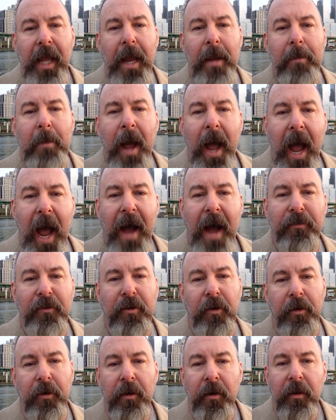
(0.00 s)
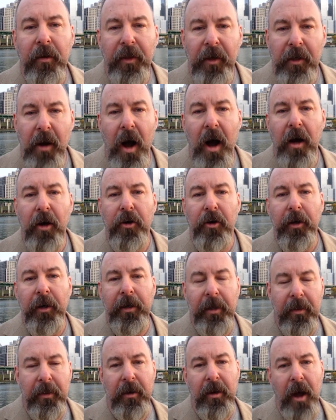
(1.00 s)
came after the
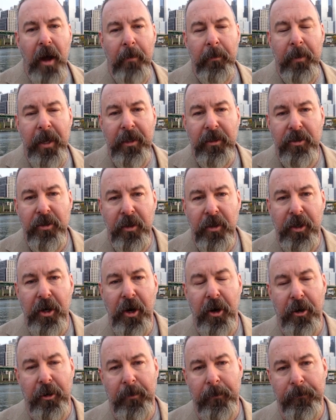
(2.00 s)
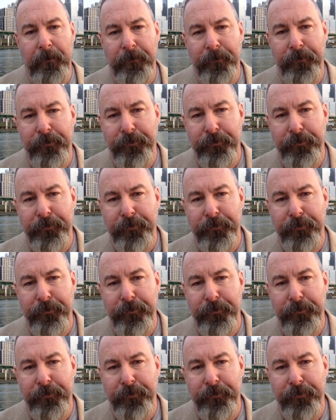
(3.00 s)
conquering and the domination occurred.